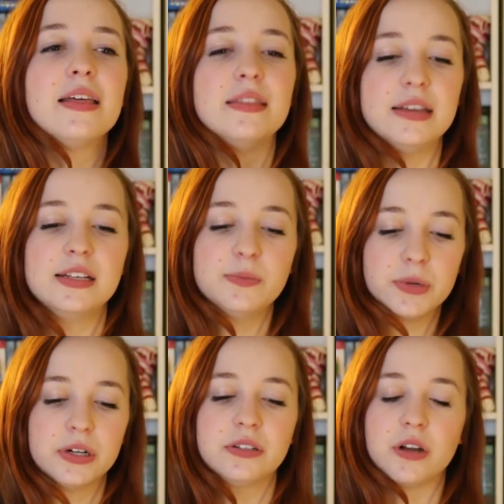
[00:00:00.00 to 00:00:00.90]
These
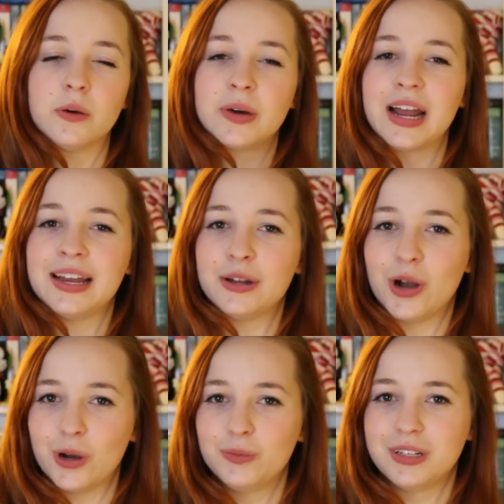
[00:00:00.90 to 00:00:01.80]
books are what I had
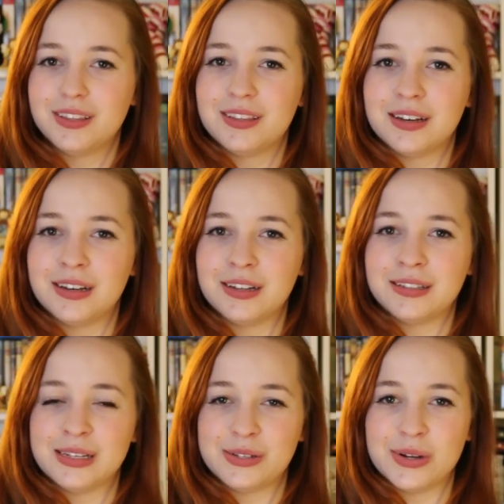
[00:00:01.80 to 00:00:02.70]
hoped
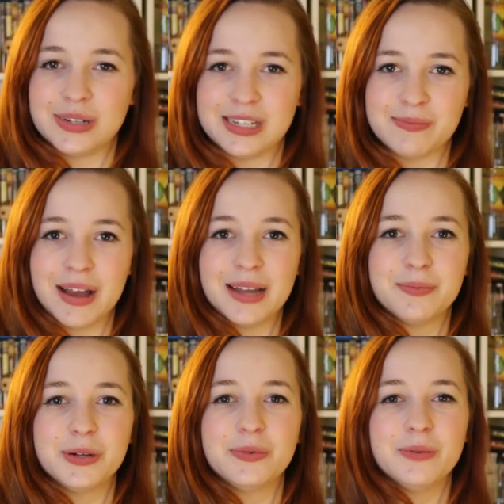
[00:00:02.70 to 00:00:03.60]
this Darkest
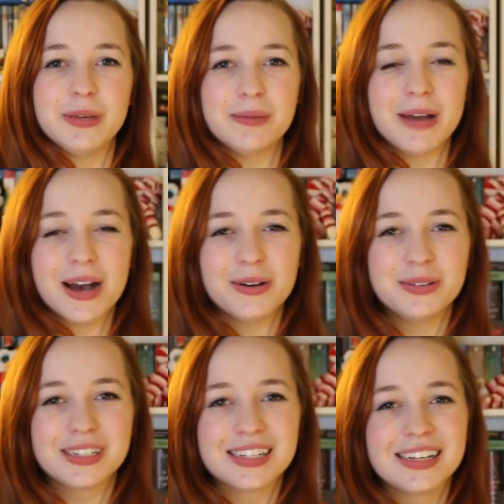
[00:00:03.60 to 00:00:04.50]
Mind book would be
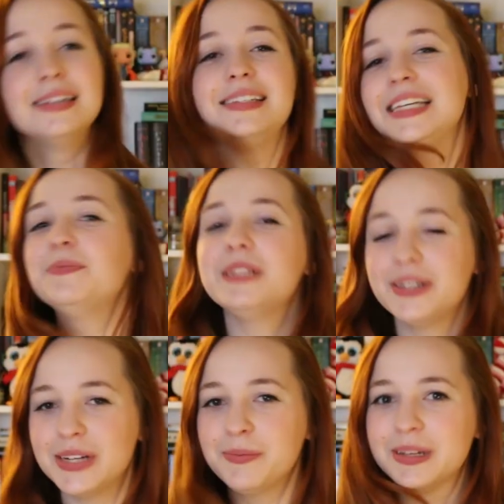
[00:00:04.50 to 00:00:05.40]
about. Deeply
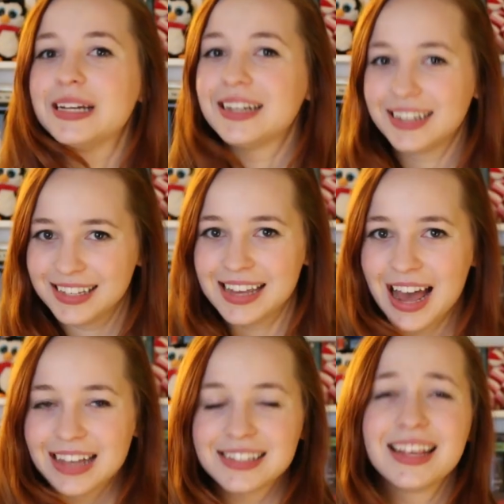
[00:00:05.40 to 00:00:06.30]
creepy,
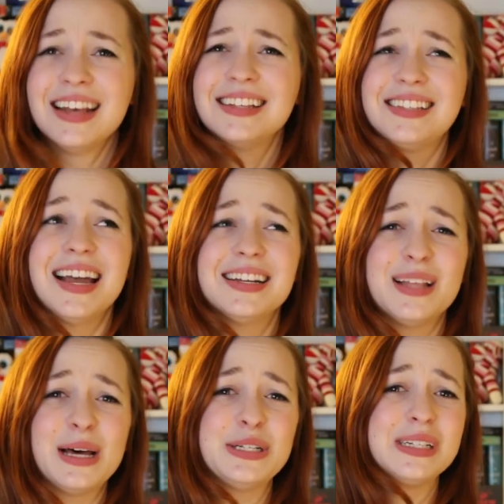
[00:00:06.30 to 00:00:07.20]
yes.
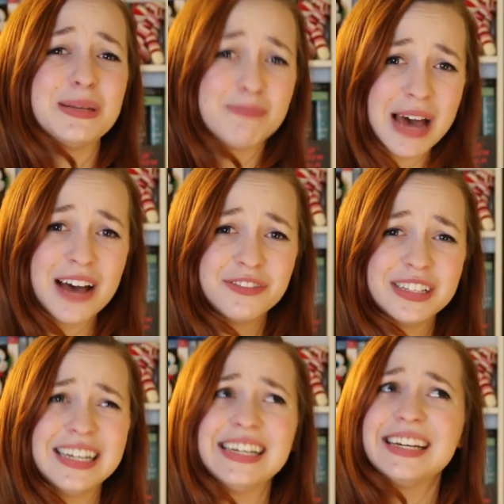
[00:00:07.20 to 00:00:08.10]
Psychologically
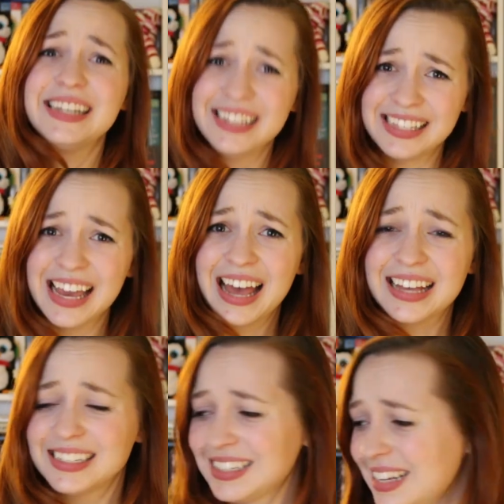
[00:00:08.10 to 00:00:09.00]
baffling,
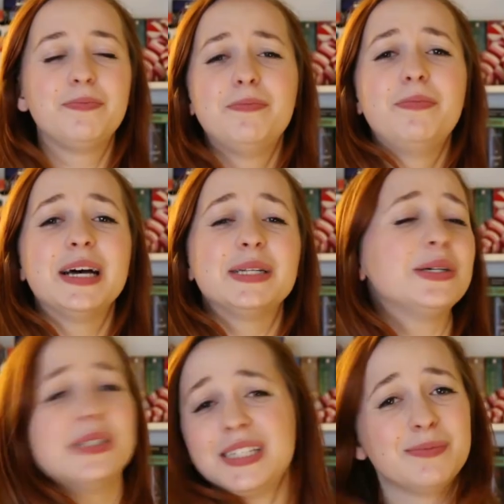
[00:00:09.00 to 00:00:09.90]
yes. But
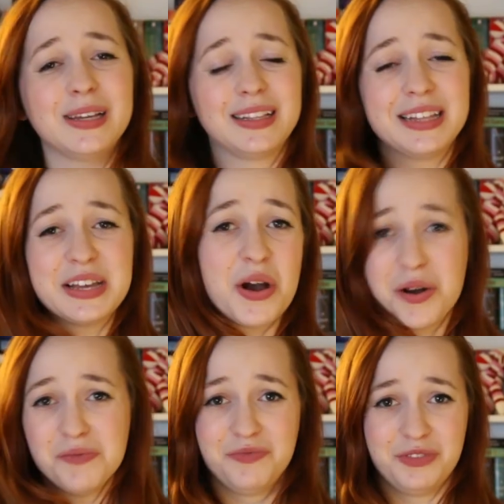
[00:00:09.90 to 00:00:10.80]
ultimately
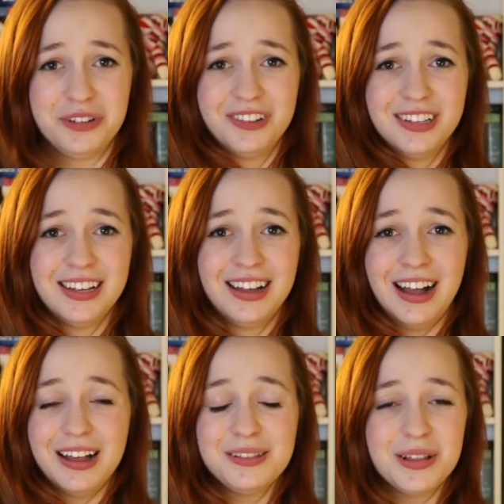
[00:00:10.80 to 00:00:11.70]
hopeful.
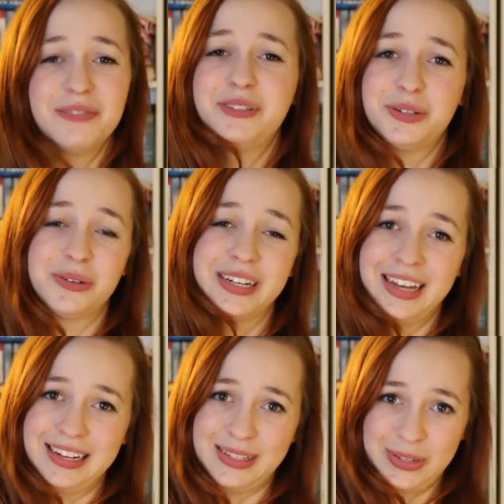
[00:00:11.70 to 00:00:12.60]
A love story
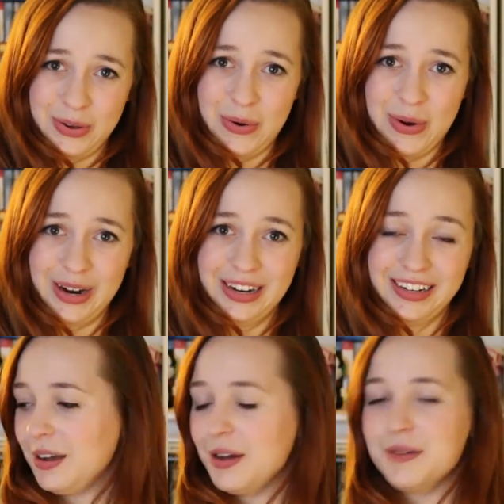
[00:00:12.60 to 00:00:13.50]
at its core.
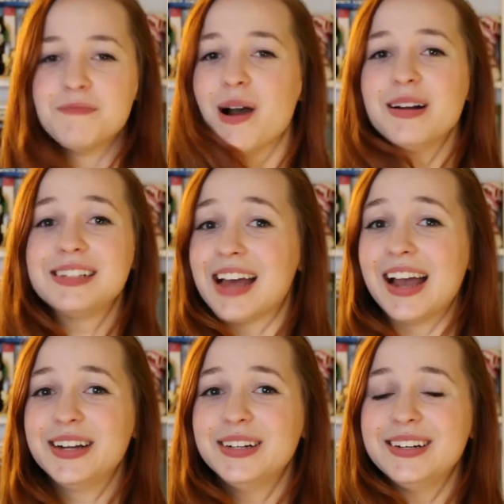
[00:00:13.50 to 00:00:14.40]
Mara
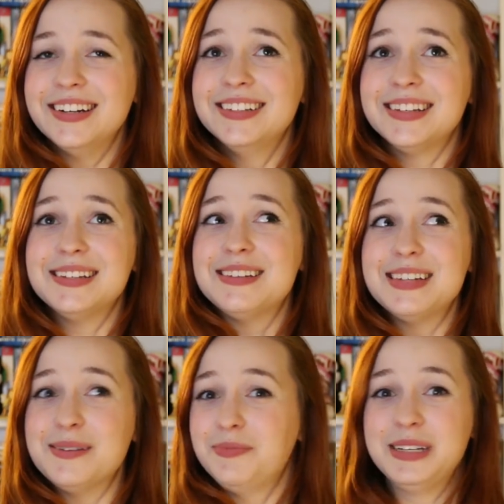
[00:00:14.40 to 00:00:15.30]
Dyer is a
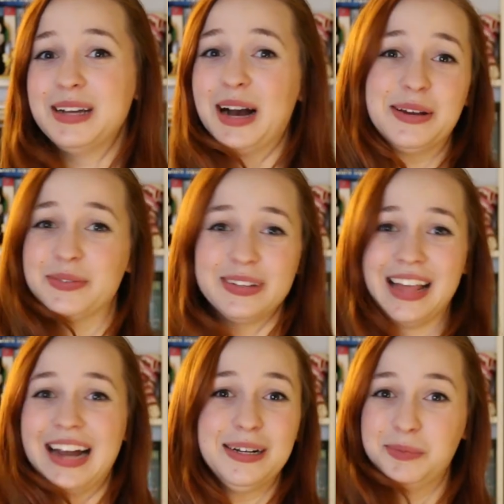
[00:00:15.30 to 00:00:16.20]
deeply
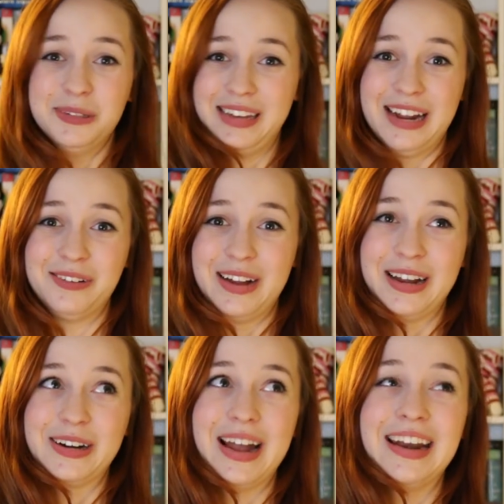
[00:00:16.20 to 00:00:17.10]
unreliable
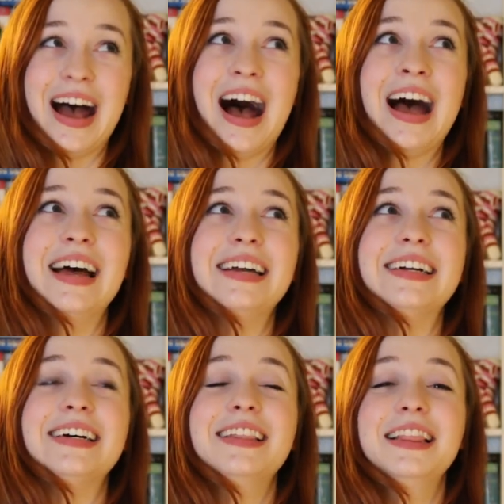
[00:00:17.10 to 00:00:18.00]
narrator, and
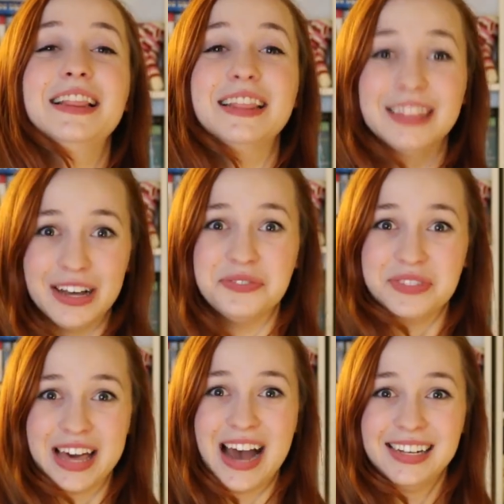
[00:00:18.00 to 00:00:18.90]
I love
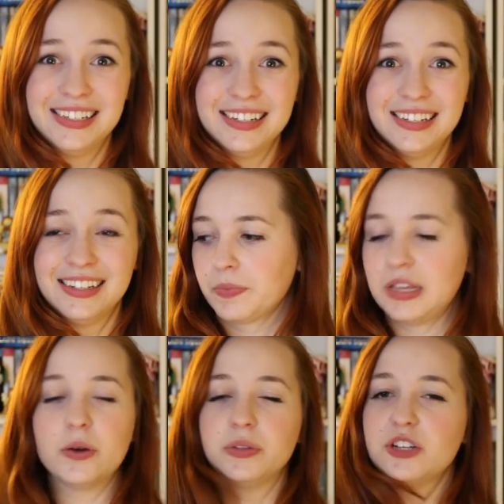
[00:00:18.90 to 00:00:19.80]
that.
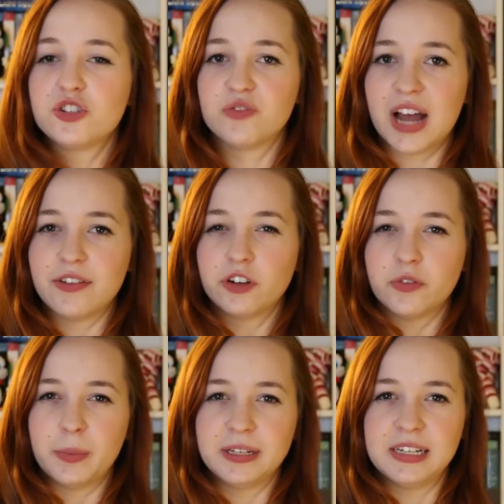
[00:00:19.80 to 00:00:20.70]
The only survivor of
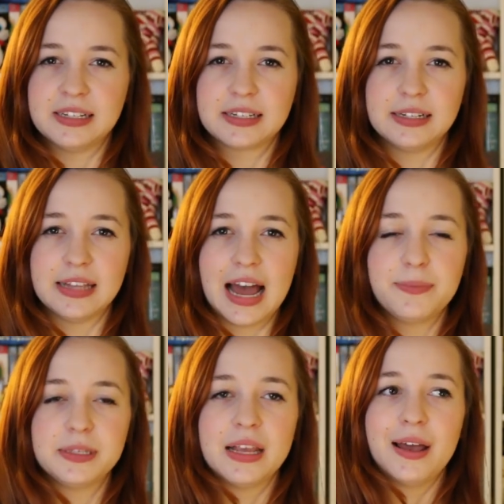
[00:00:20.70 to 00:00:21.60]
a building's
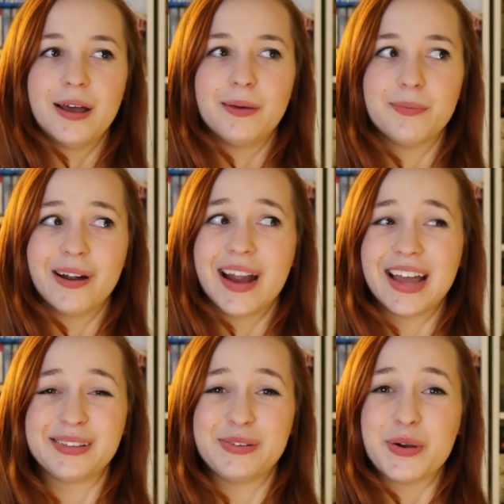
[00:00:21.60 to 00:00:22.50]
collapse, Mara
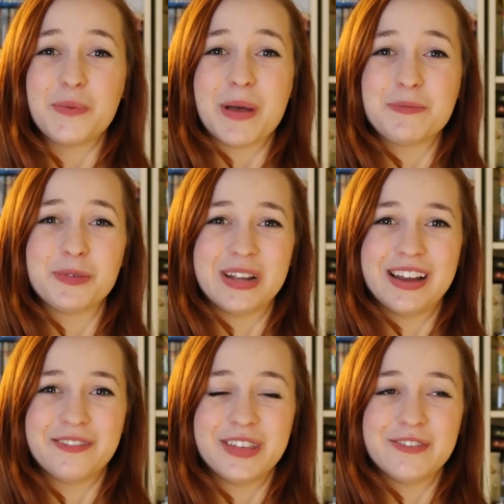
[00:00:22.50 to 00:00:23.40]
has no memory
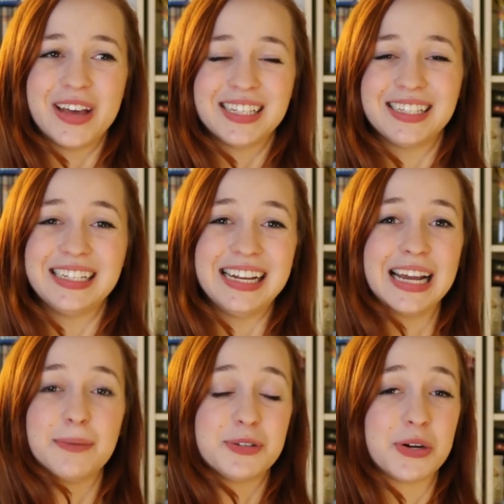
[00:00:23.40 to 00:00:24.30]
of the events
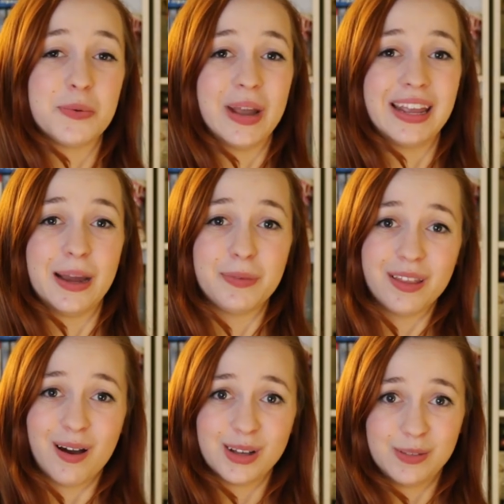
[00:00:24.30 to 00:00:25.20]
leading up to her waking up in
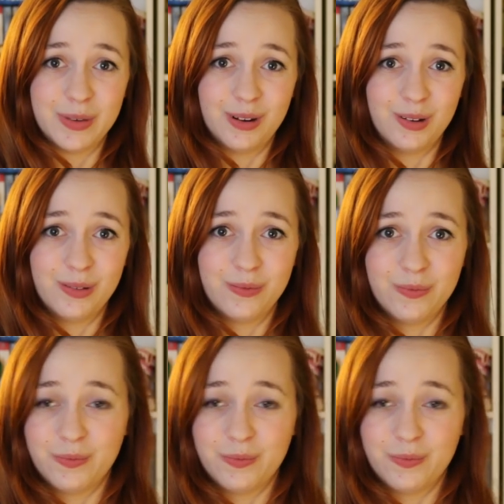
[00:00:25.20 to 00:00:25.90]
the hospital.